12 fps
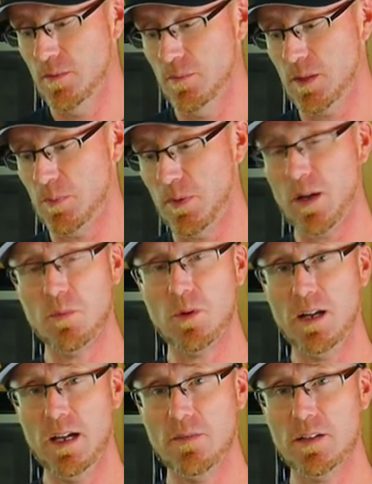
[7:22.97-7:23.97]
But the problem we're
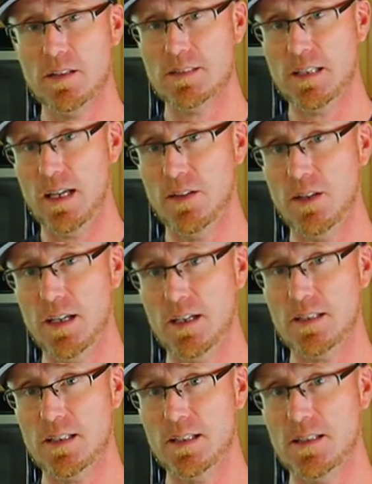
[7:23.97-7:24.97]
having is how the
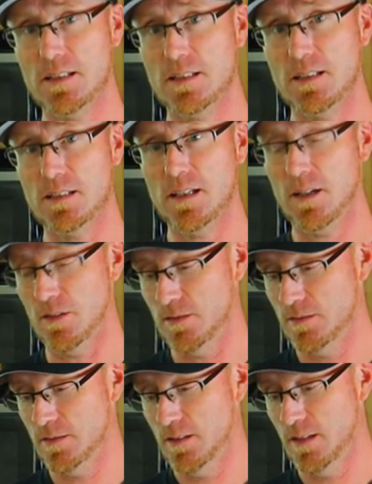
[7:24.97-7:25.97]
heck to get these things out.
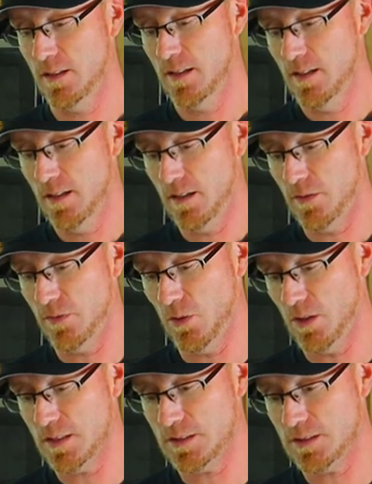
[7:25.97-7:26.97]
A
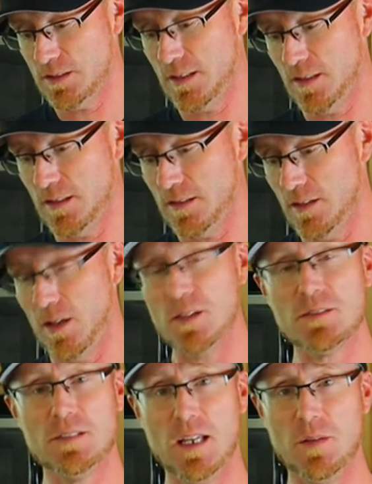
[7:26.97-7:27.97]
fork is just gonna
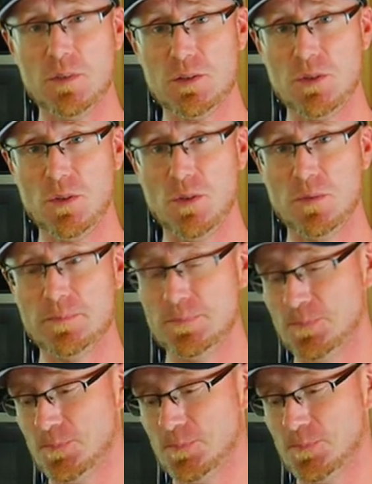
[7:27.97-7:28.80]
cause damage to them.